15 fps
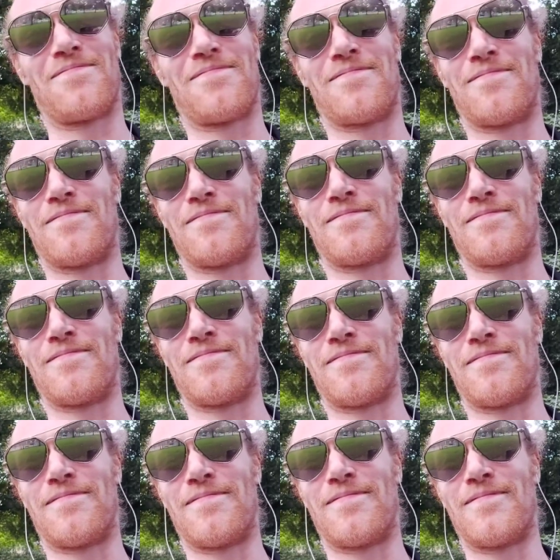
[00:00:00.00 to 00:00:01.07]

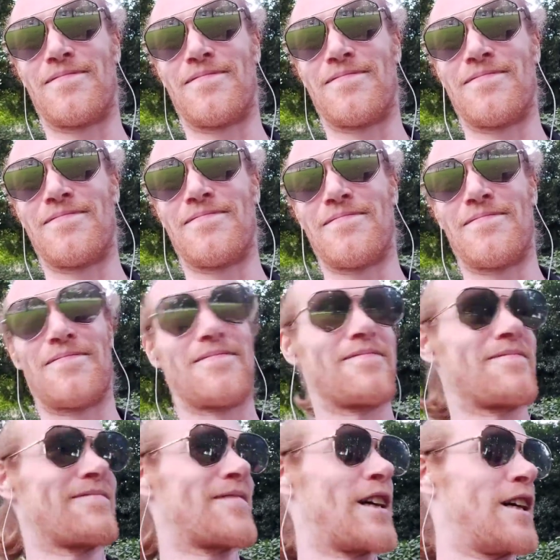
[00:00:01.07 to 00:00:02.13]

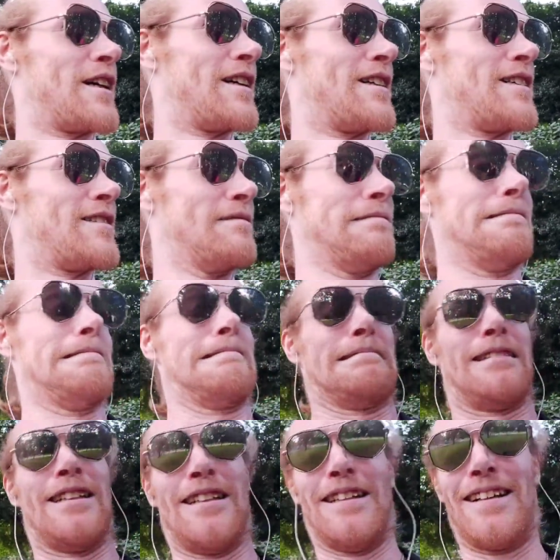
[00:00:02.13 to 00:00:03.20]

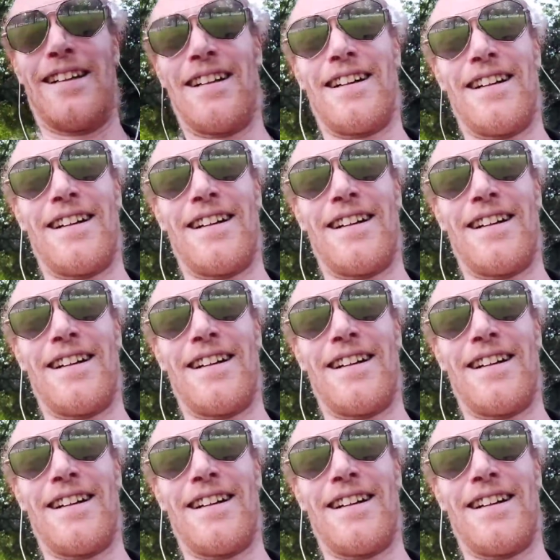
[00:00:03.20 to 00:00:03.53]
[no speech]